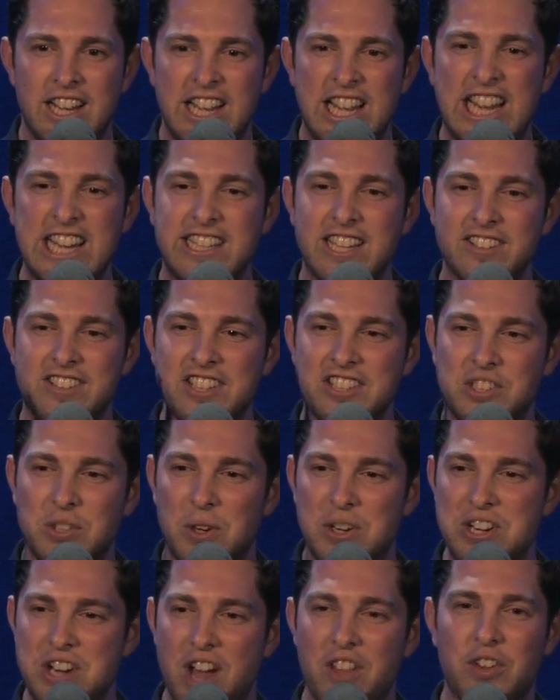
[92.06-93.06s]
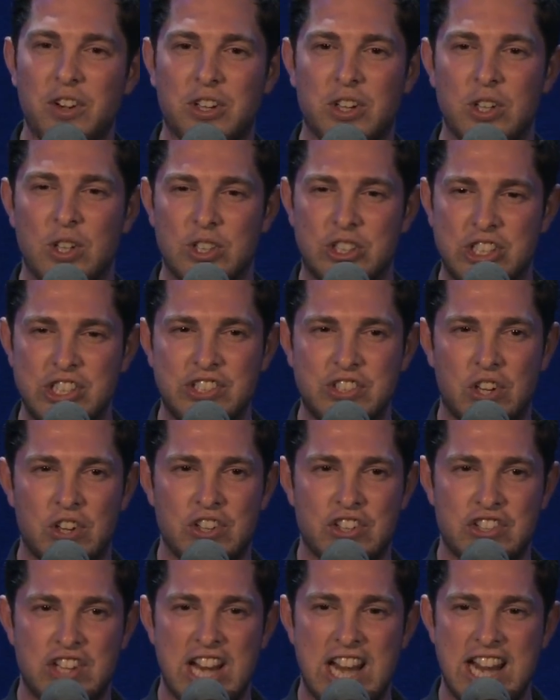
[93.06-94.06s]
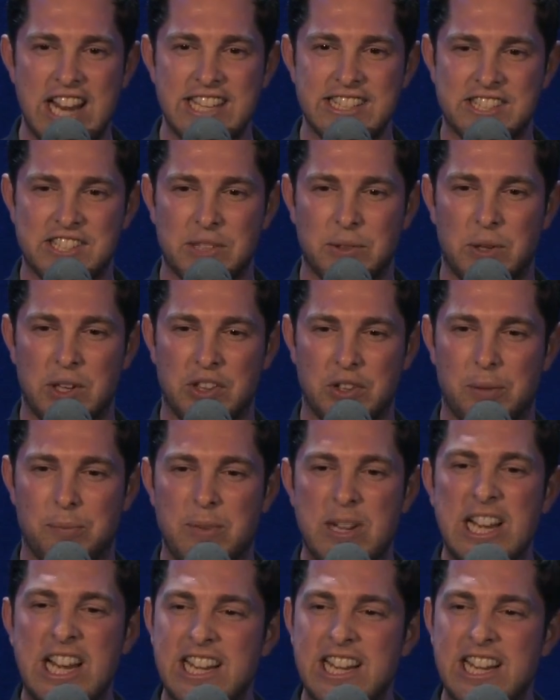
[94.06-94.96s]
He does this to another girl. She starts dancing with him.